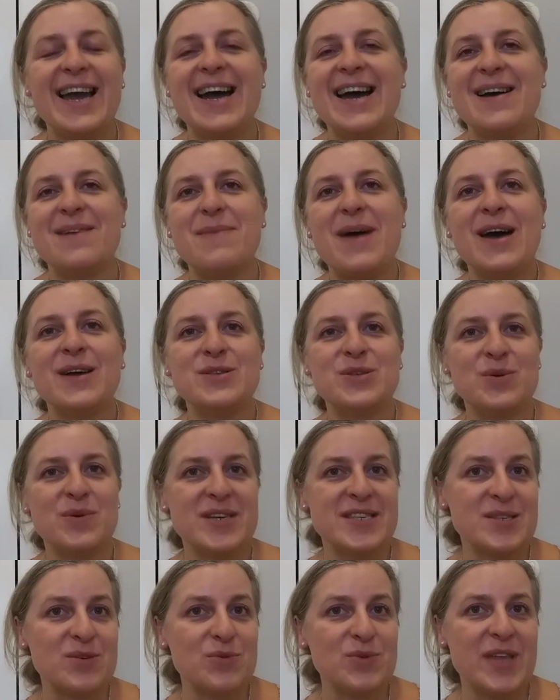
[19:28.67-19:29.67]
I'll do
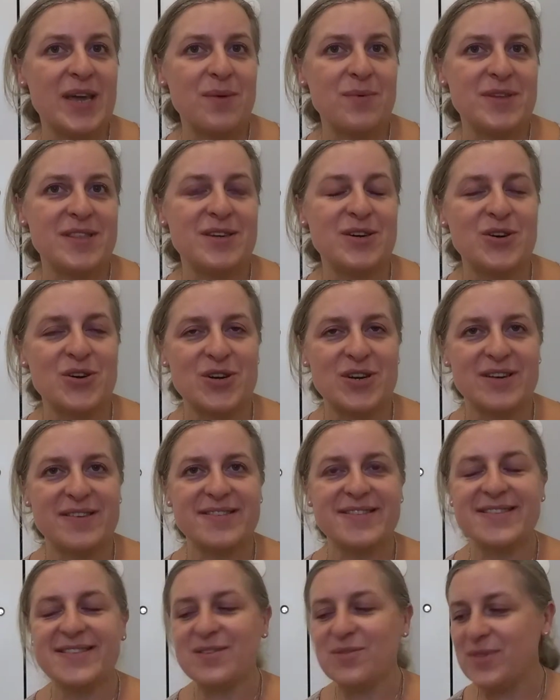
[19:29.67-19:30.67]
a school day with the
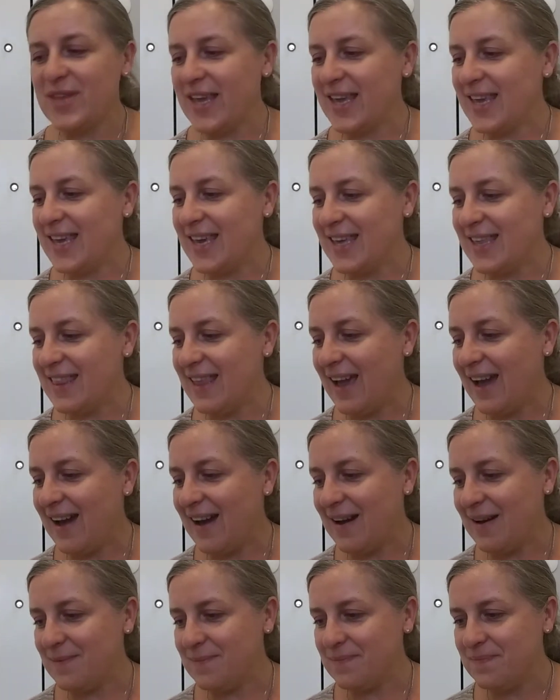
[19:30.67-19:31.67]
girls so they can,
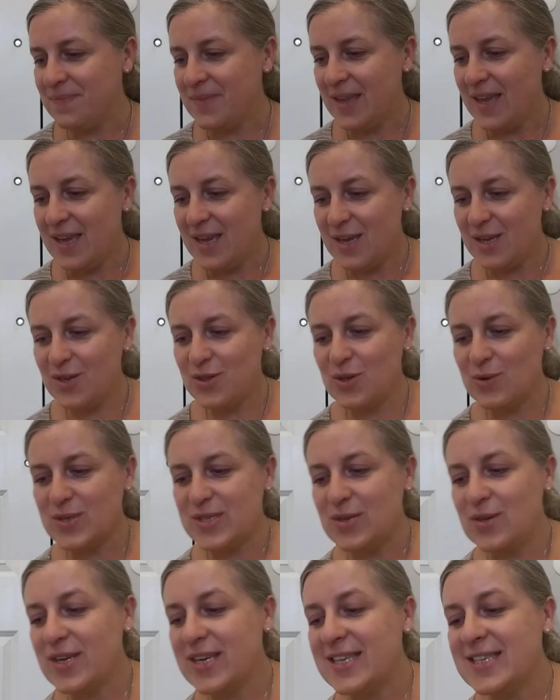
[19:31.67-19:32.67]

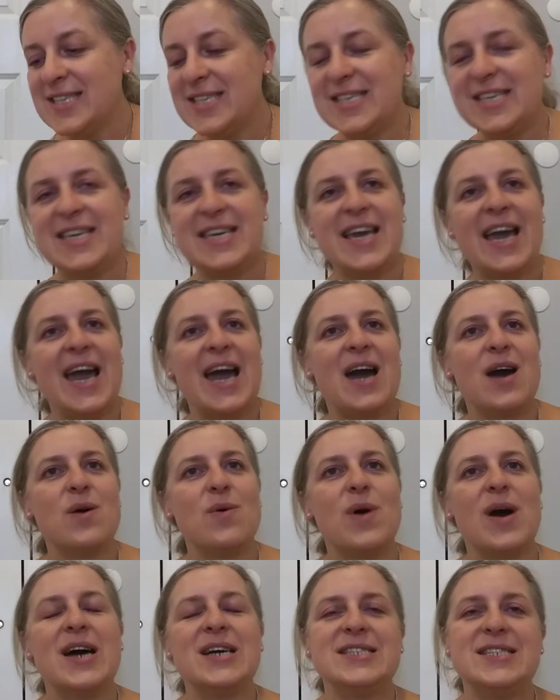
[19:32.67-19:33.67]
so you can see
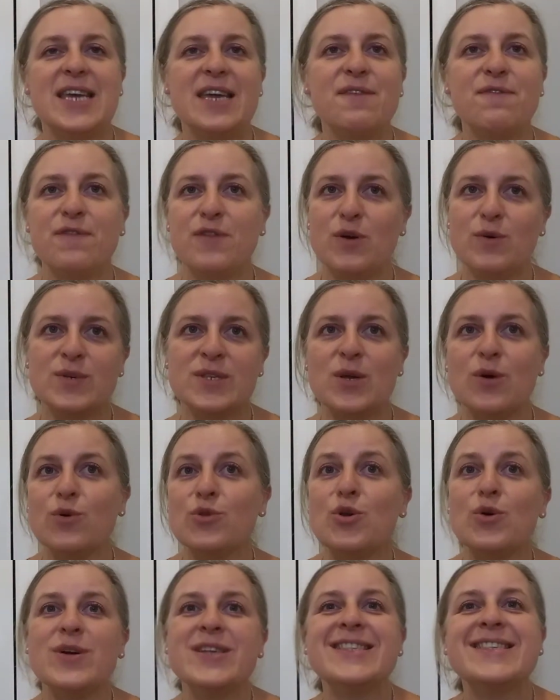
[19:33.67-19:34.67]
how a day flows.
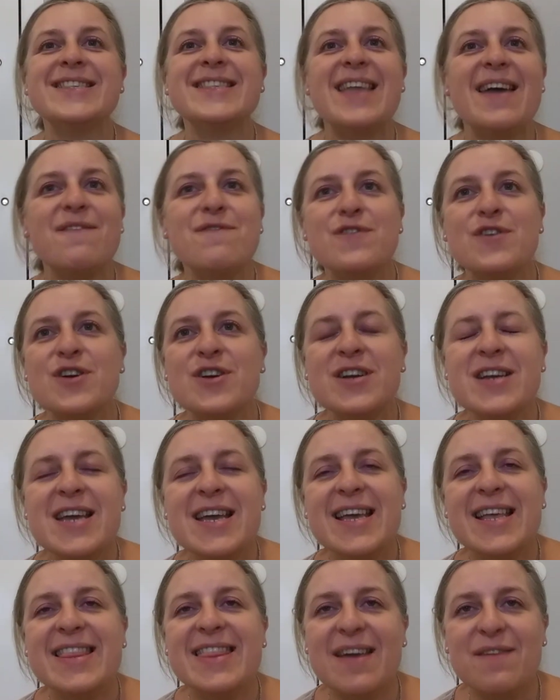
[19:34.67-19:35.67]
Although it's never
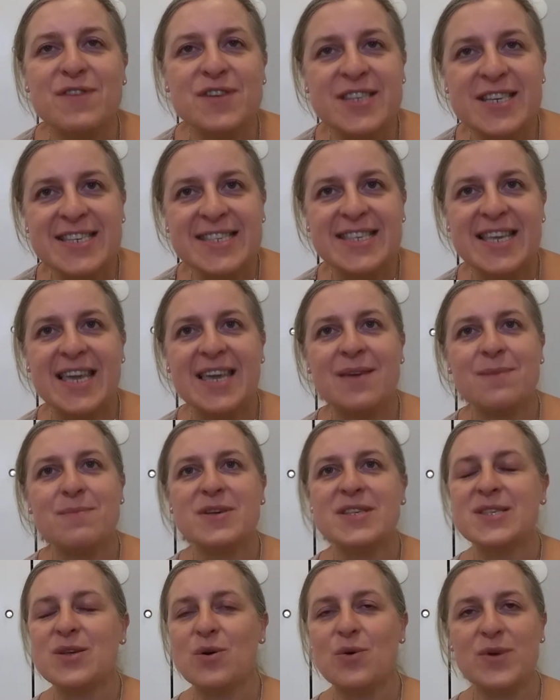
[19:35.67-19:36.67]
the same.
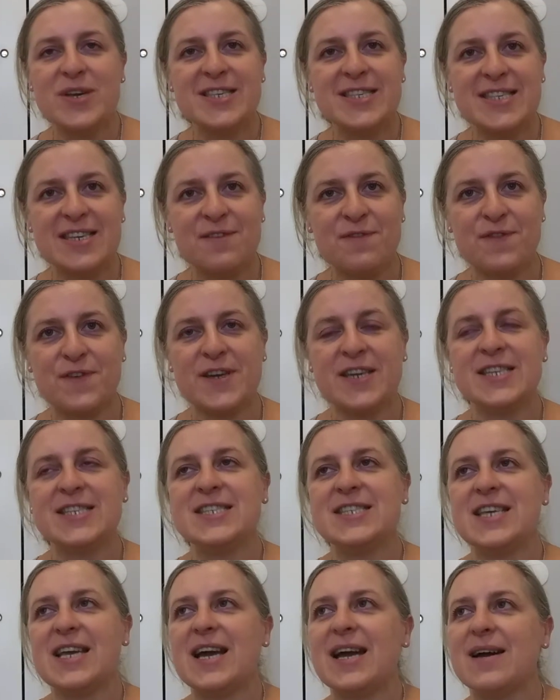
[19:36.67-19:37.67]
It's always
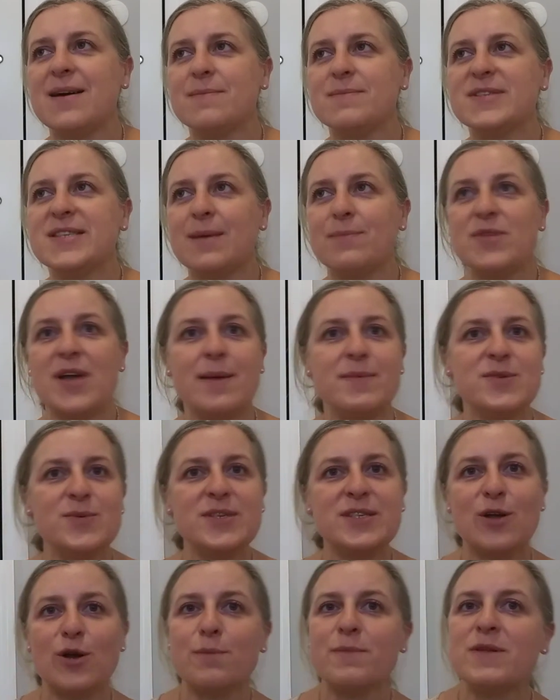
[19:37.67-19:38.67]
different. Sometimes we
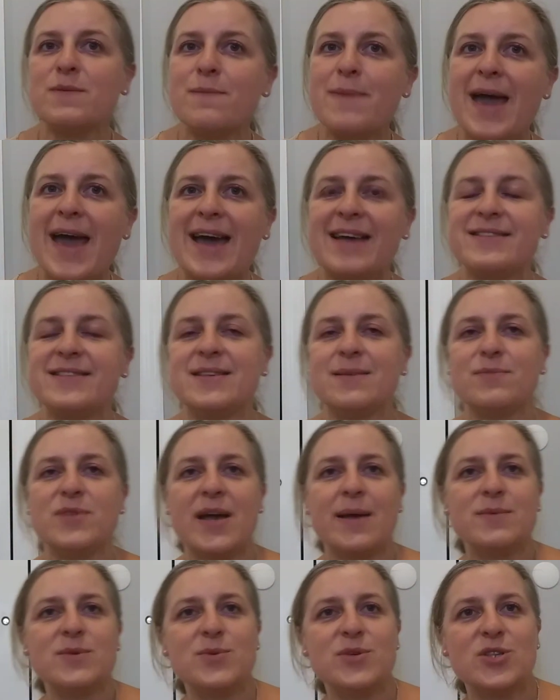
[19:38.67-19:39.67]
start with math.
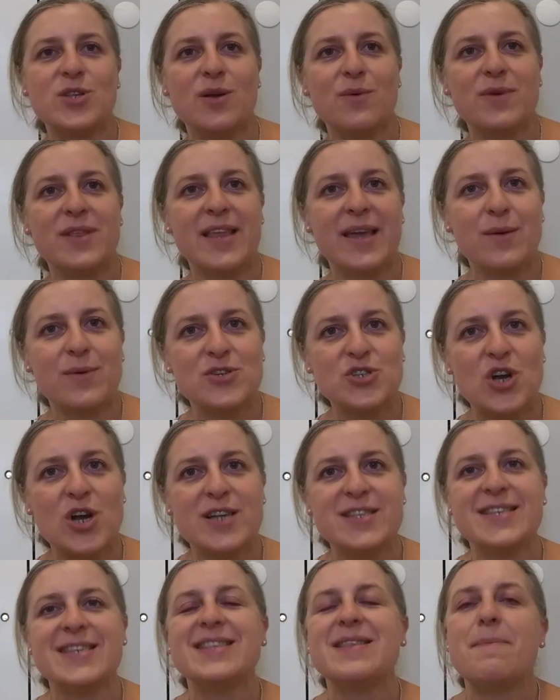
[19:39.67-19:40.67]
Sometimes we start with language
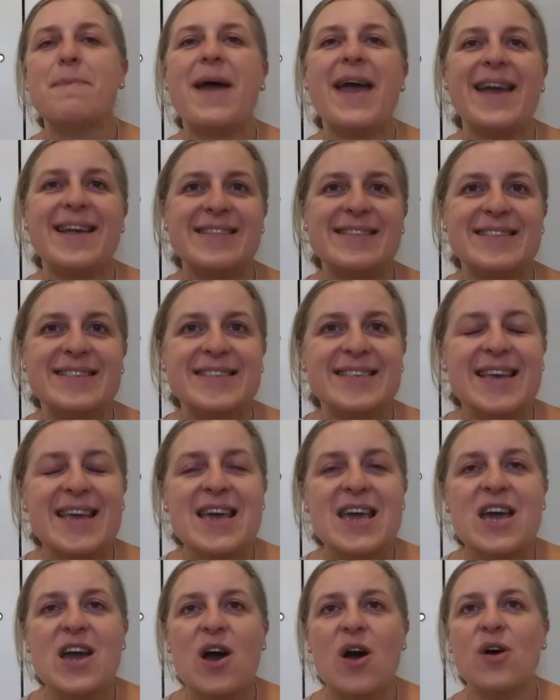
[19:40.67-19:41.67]
arts. It depends
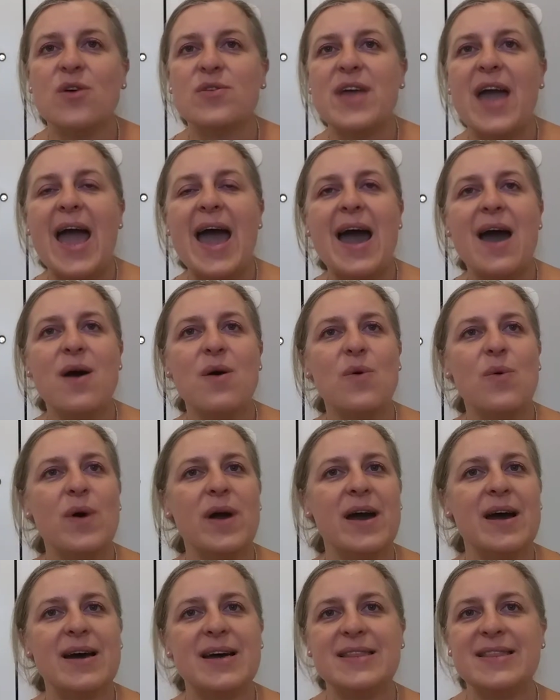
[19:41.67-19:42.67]
on how
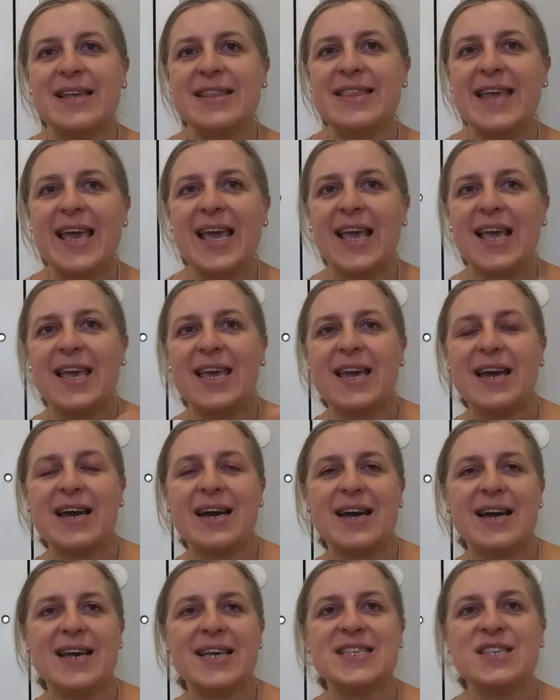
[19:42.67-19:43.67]
the day
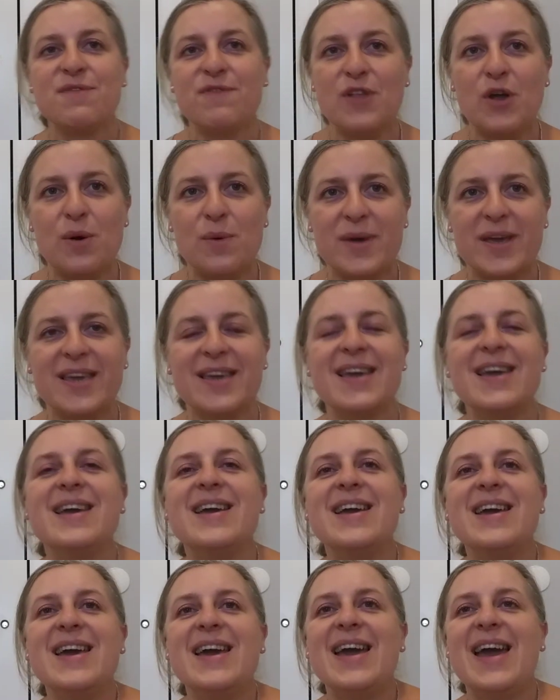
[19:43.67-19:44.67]
is flowing.
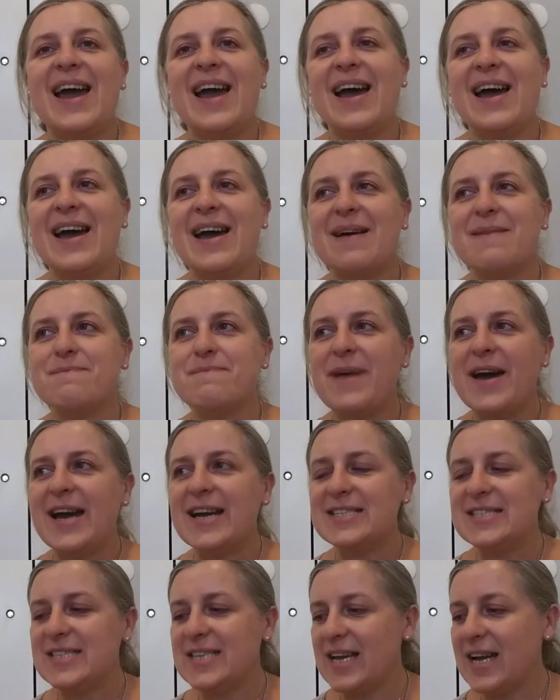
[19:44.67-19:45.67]

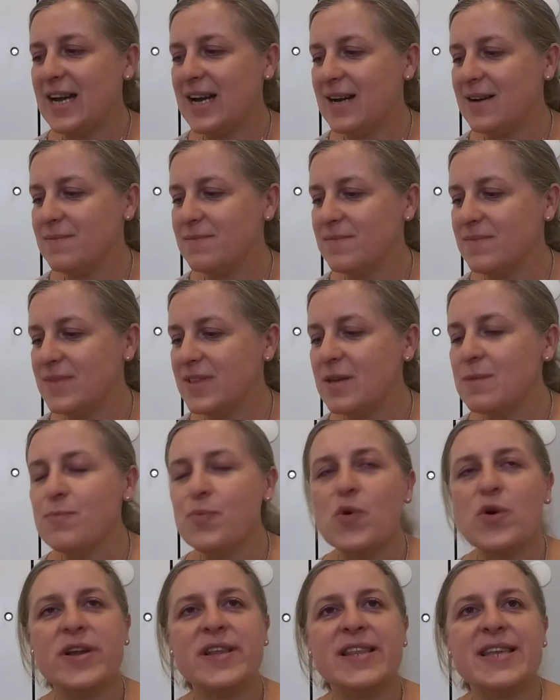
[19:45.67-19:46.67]
But the
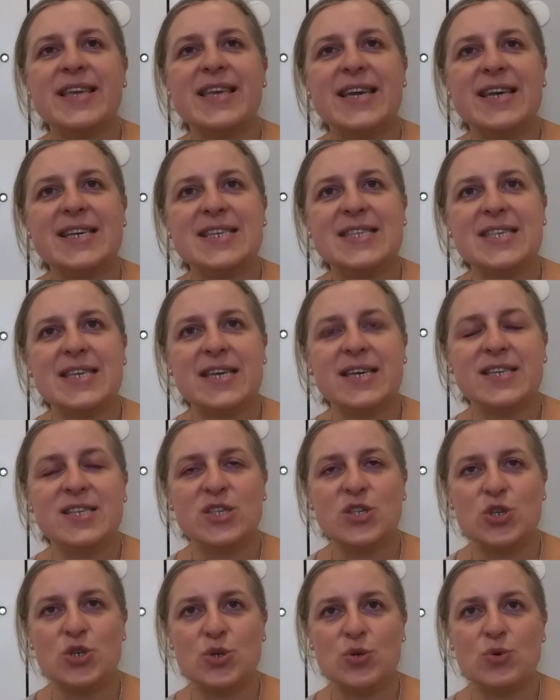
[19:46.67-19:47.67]
important thing is
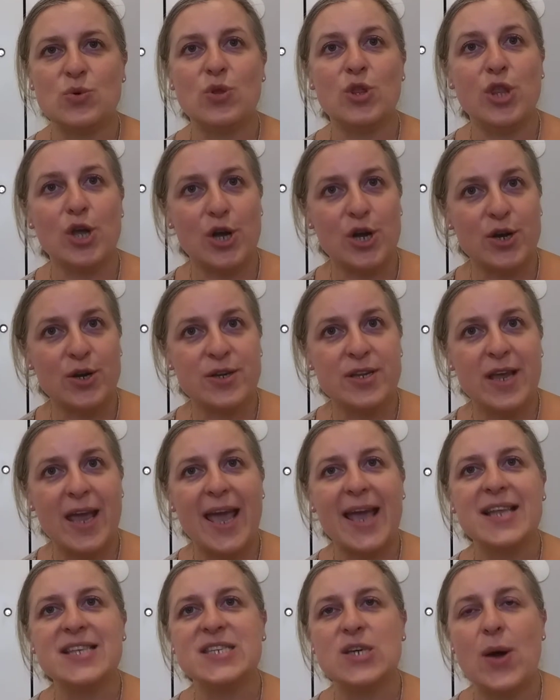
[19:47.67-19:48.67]
to learn
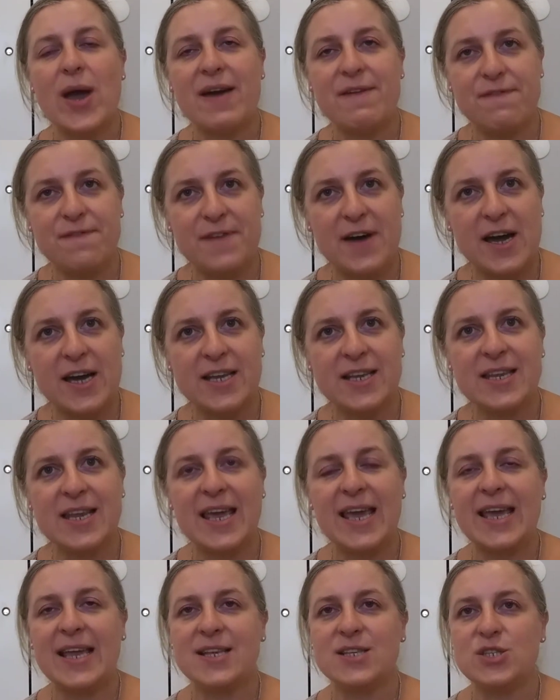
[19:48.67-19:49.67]
and to have fun
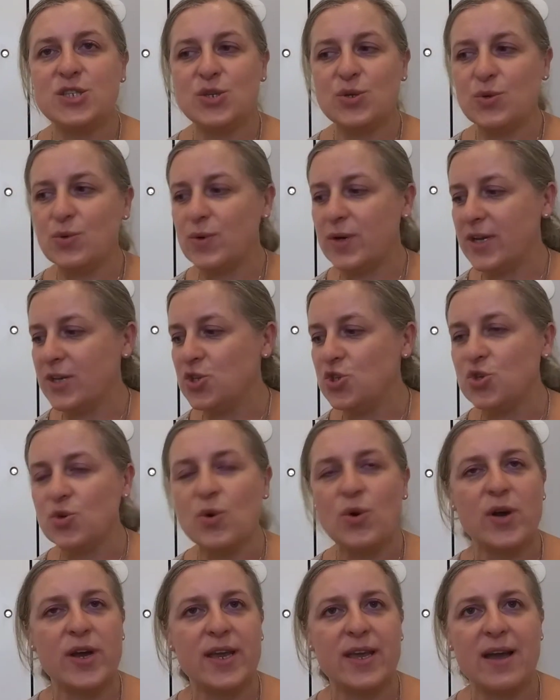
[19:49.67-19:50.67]
and to
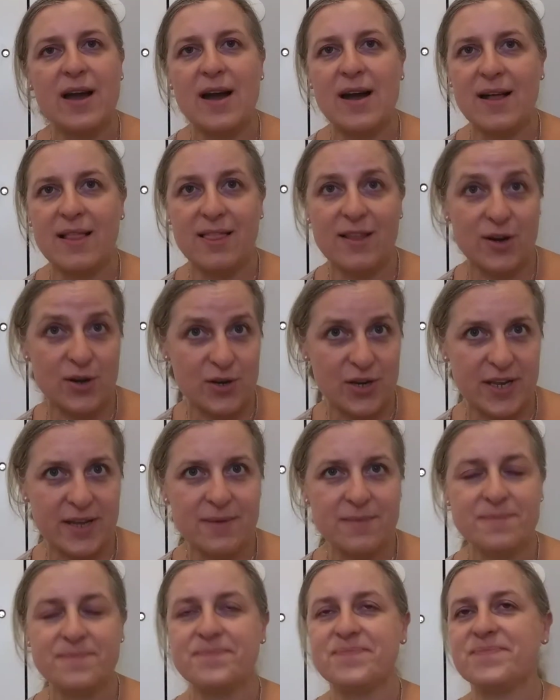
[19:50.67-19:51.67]
enjoy
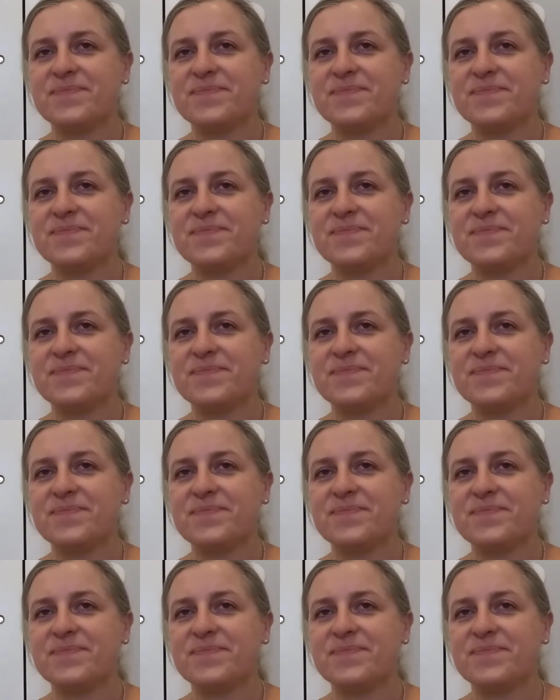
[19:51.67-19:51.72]
learning.